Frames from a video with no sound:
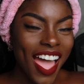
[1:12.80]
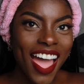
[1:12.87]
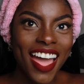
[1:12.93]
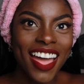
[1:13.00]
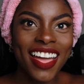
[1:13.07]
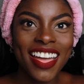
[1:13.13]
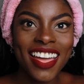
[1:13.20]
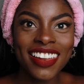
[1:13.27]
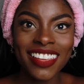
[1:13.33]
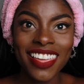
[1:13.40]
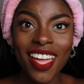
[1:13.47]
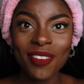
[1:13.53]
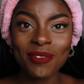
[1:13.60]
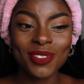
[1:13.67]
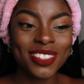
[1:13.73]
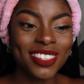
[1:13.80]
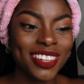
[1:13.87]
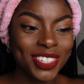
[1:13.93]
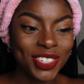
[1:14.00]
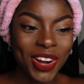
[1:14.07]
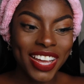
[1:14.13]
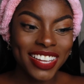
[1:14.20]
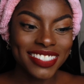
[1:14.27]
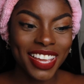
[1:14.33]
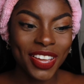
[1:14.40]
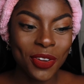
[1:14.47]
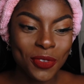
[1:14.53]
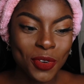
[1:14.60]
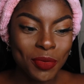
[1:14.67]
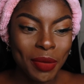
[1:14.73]
And yeah, I'm just gonna try and
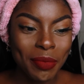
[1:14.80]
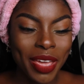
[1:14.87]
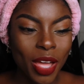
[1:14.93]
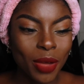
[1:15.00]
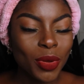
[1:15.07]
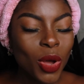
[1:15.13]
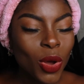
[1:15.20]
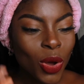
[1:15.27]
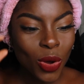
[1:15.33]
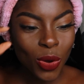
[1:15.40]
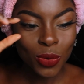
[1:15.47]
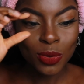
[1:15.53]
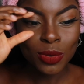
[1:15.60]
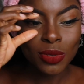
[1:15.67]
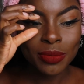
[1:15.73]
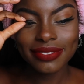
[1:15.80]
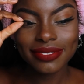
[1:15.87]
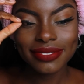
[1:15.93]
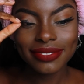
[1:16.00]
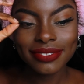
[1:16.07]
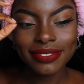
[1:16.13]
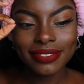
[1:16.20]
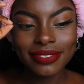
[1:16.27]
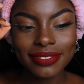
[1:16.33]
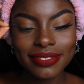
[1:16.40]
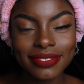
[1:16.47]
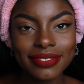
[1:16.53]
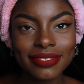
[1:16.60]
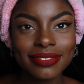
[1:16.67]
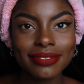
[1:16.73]
take off all my makeup. Oh, before I do
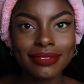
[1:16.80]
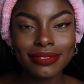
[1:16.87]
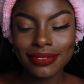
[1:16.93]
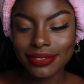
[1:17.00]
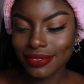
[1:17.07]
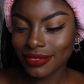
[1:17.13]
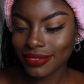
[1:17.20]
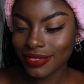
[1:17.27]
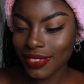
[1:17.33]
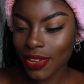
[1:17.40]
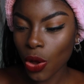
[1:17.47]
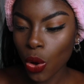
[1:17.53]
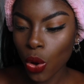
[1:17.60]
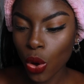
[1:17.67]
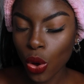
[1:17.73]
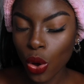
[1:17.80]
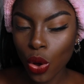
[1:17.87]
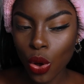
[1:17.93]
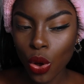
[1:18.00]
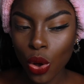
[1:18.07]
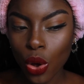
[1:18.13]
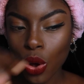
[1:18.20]
that. Oh.